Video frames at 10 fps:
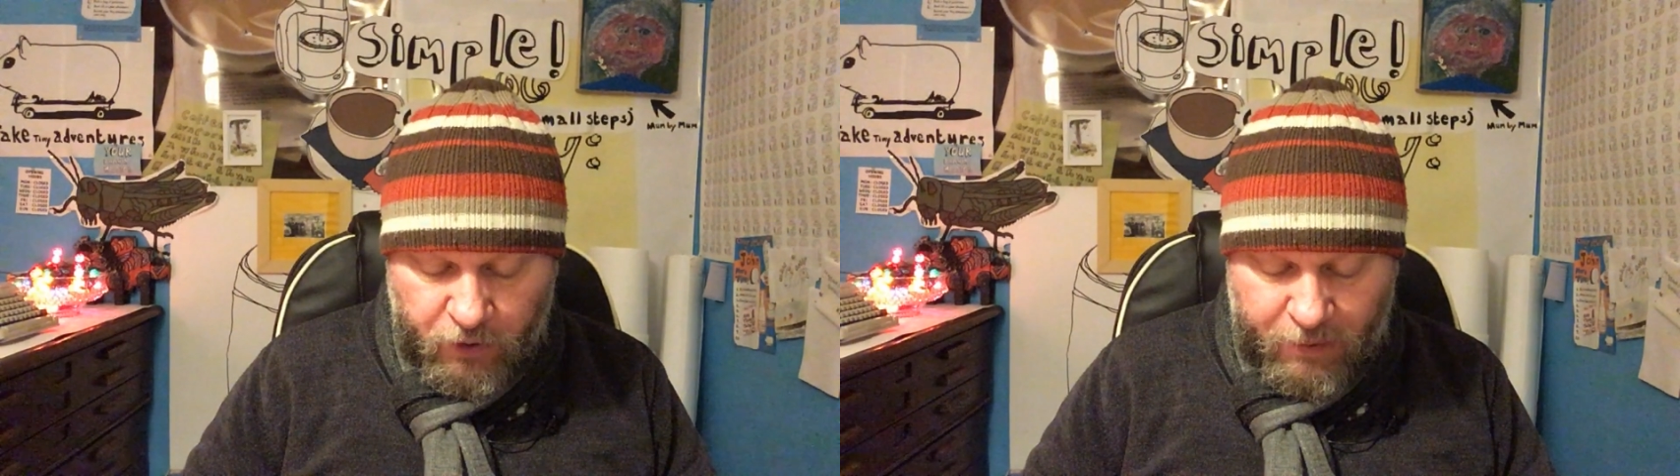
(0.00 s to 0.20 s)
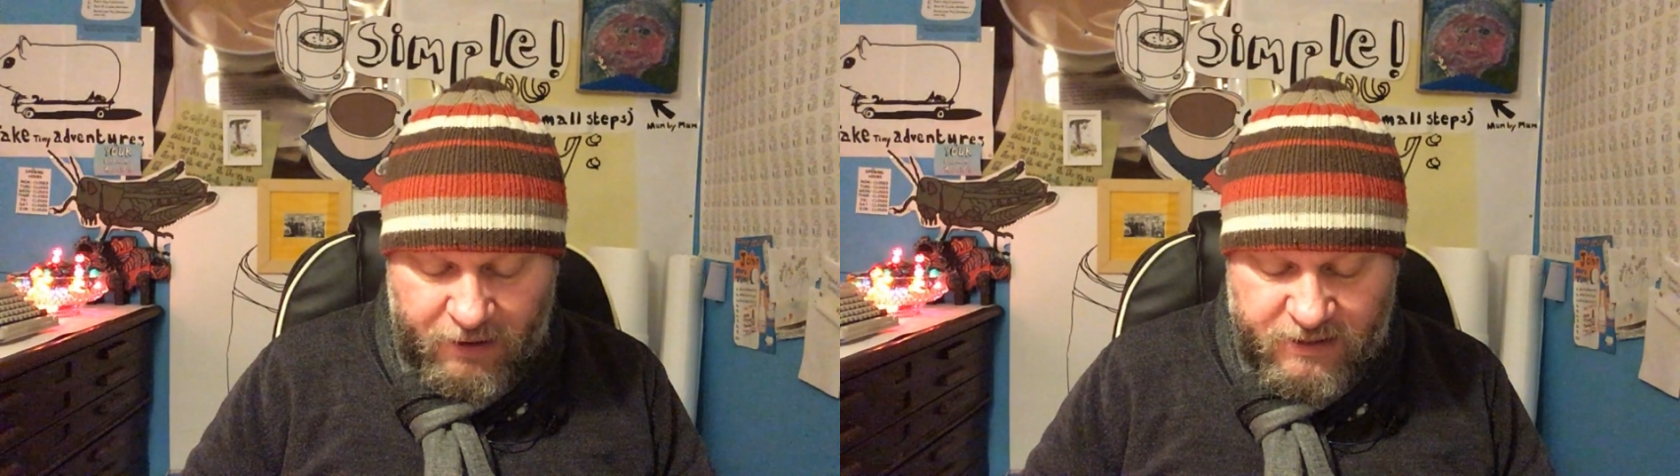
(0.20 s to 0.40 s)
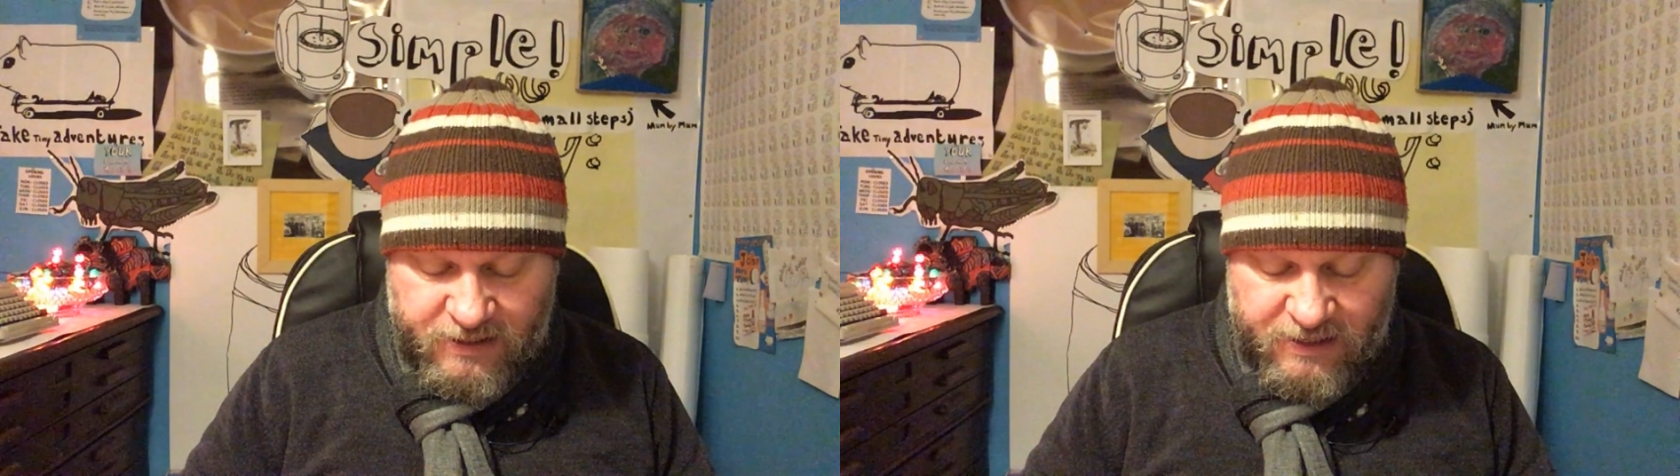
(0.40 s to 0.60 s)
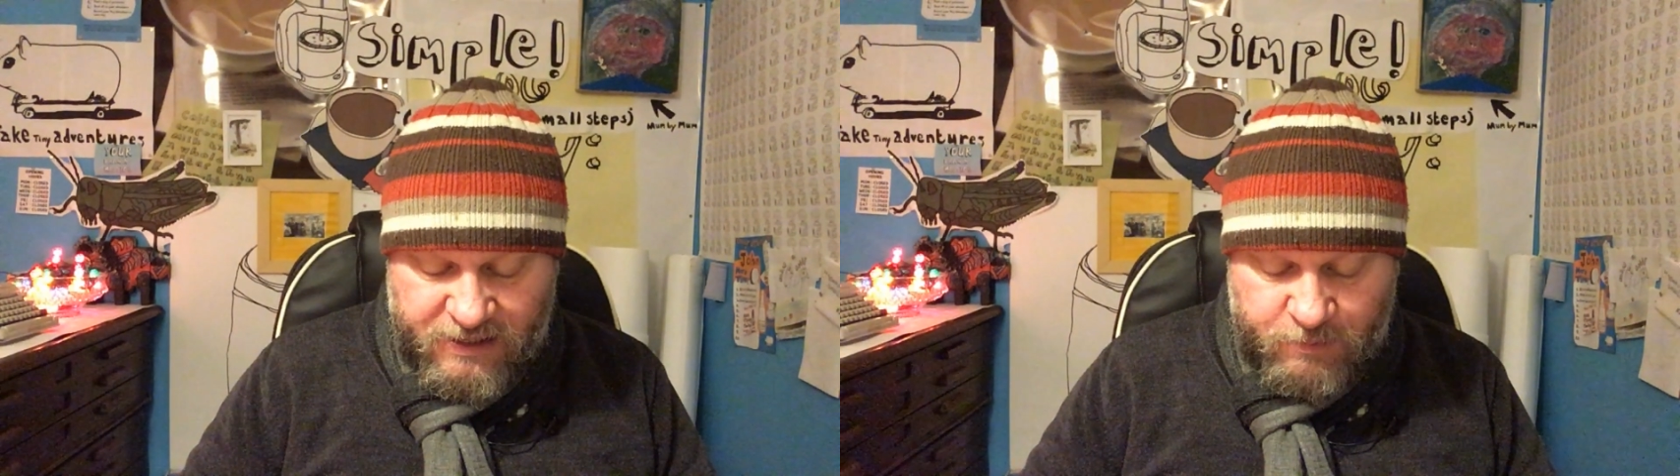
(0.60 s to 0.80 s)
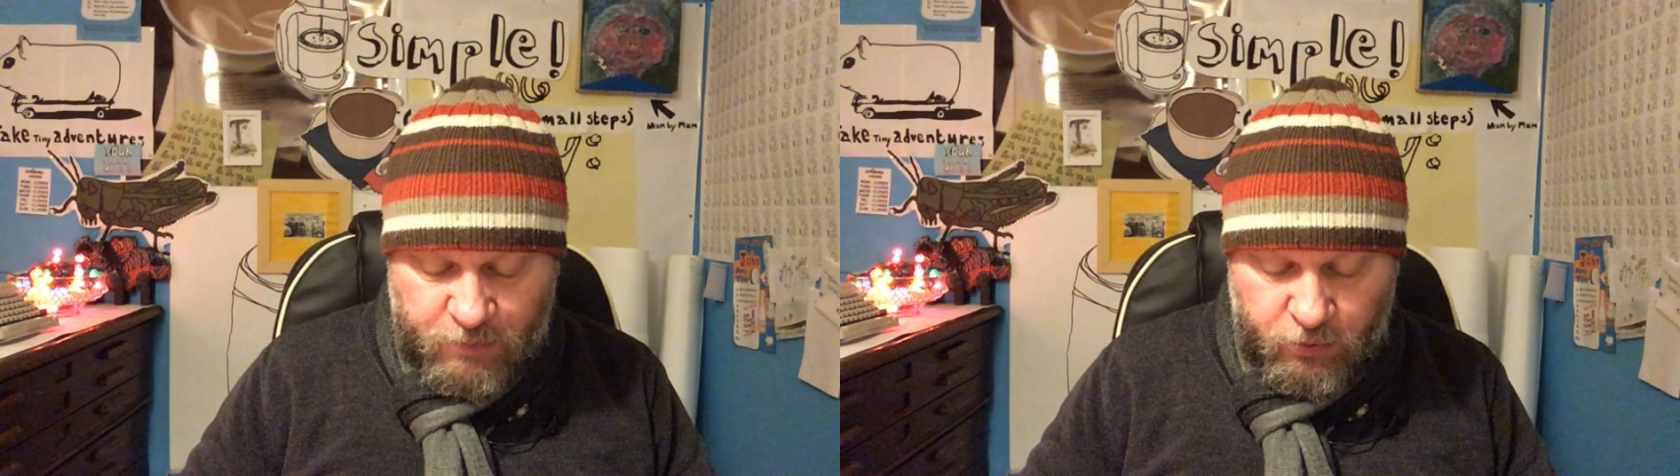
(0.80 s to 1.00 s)
about a
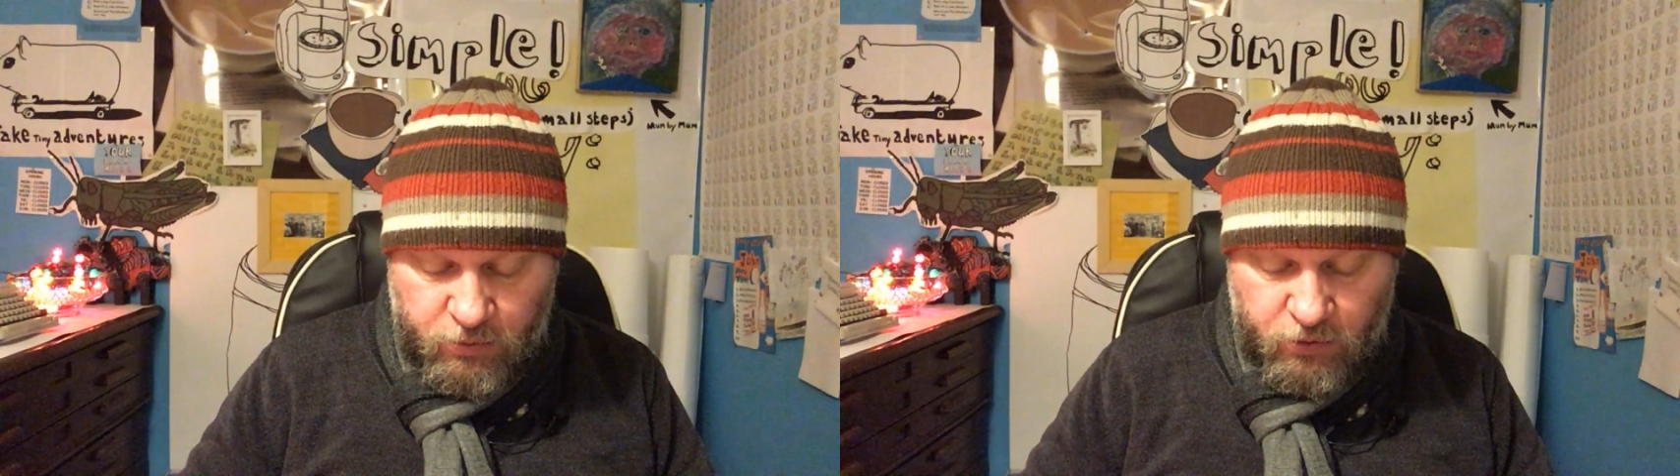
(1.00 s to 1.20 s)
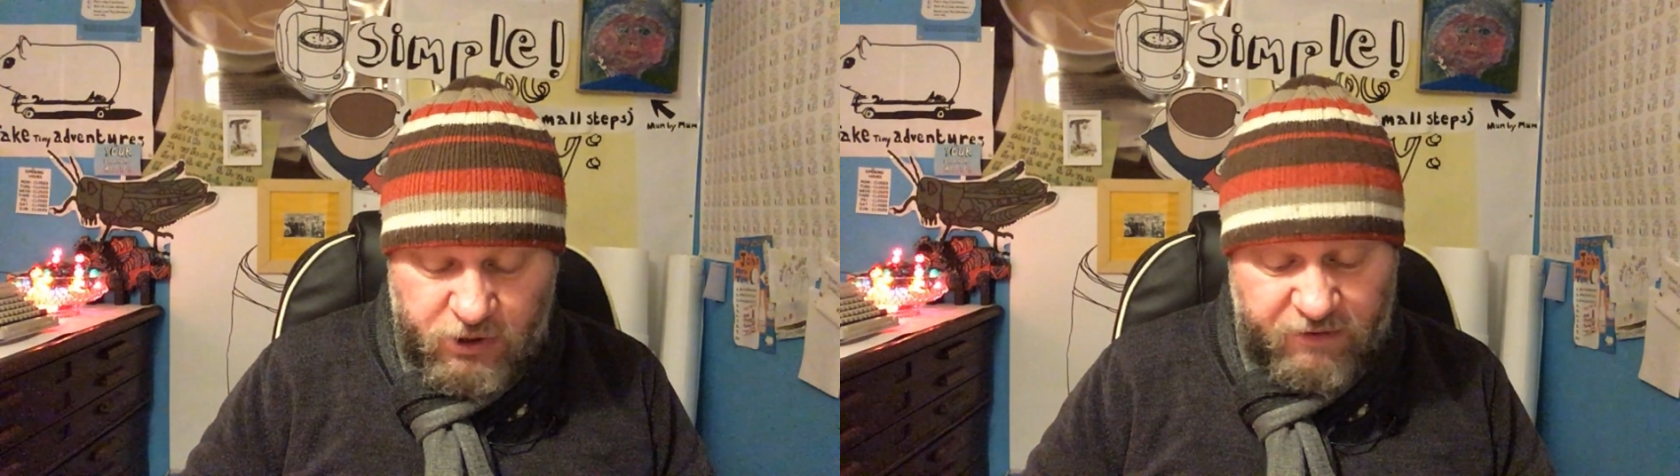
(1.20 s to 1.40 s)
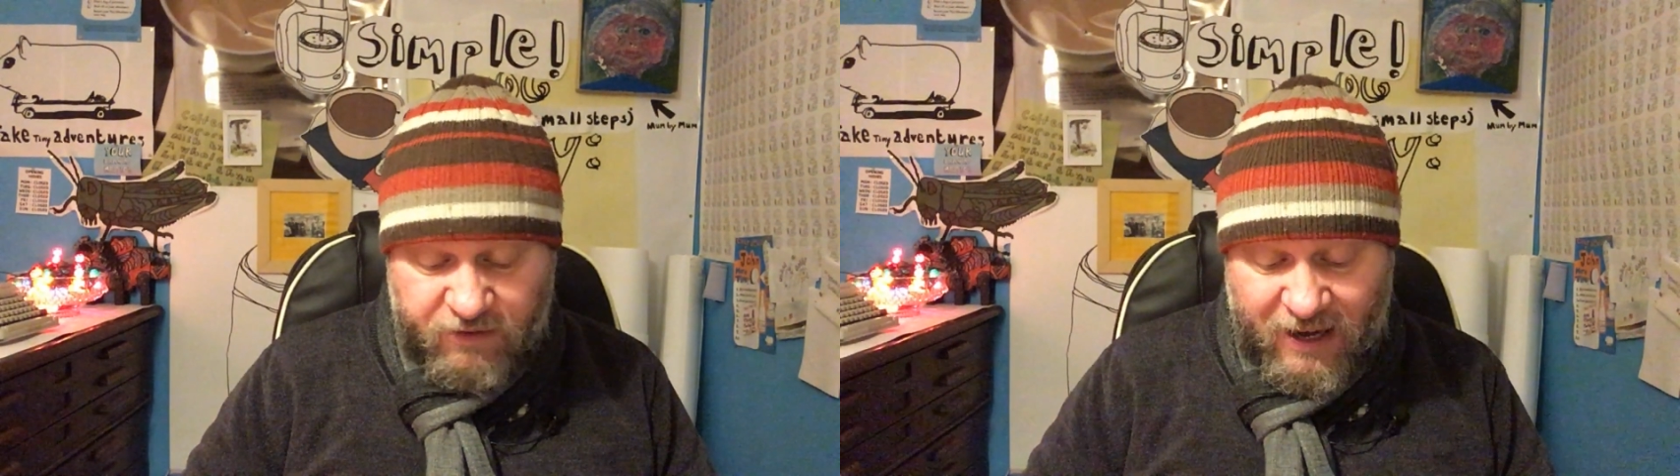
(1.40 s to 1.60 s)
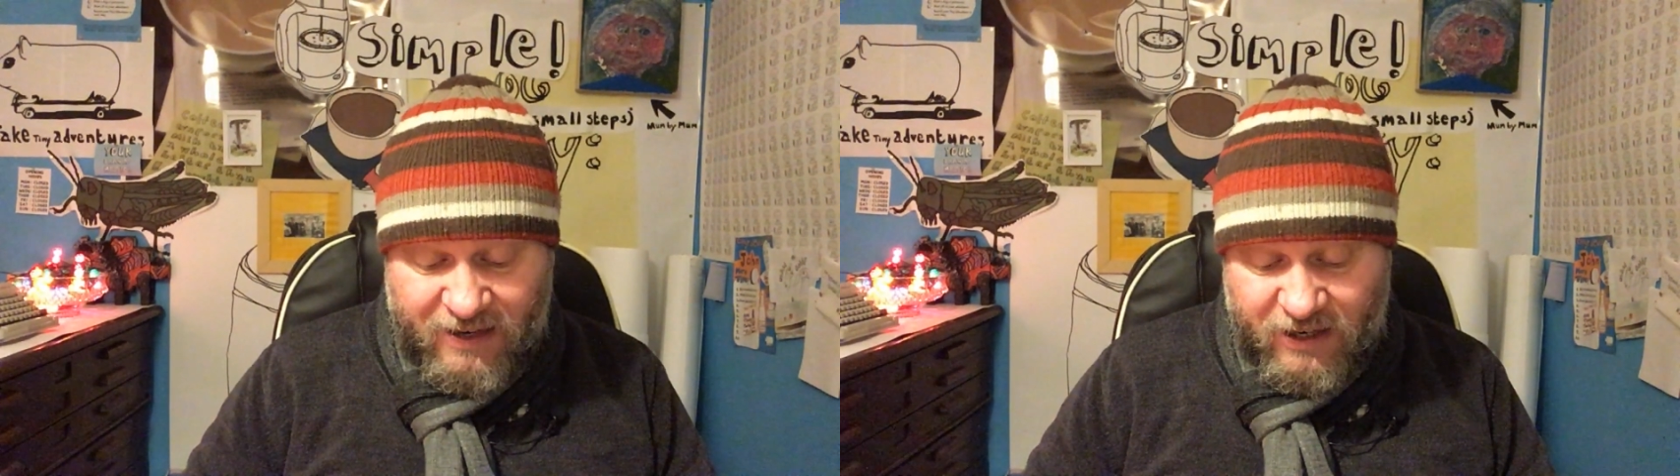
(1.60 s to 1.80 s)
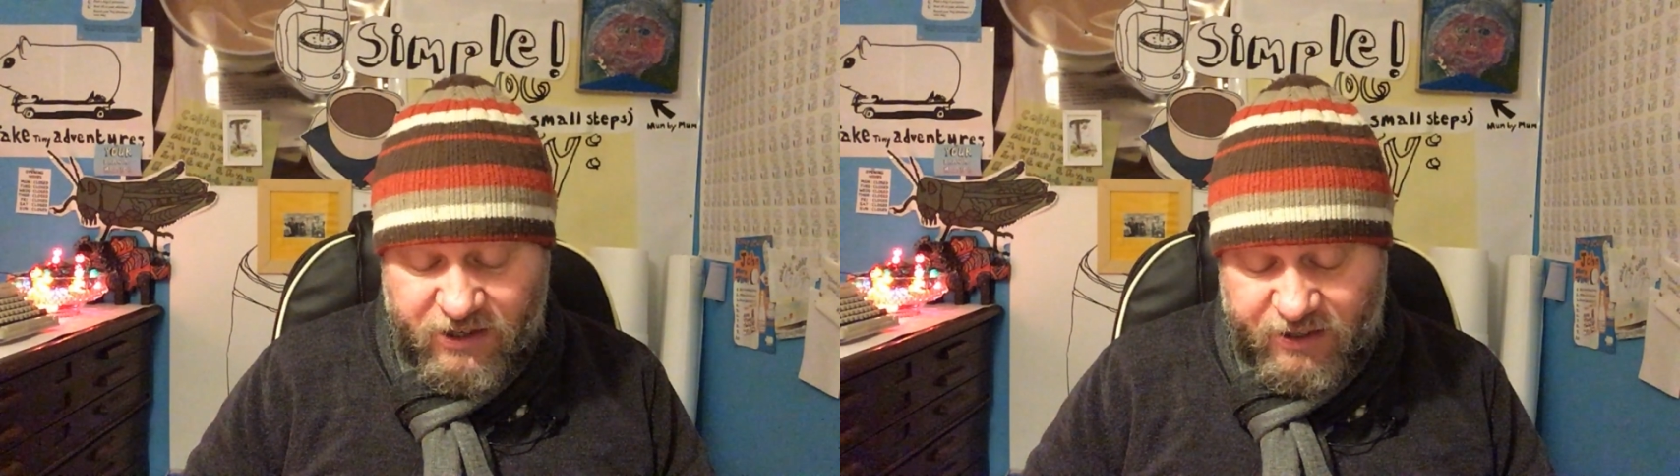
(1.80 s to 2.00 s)
teaspoon, not even
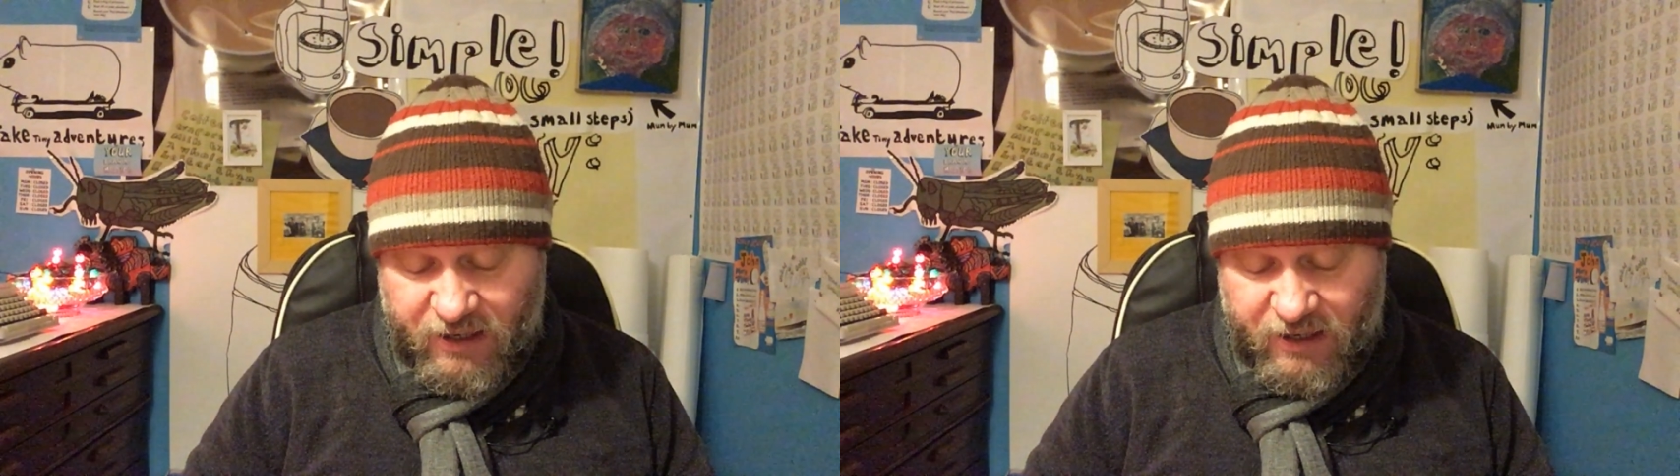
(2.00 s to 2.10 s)
that actually,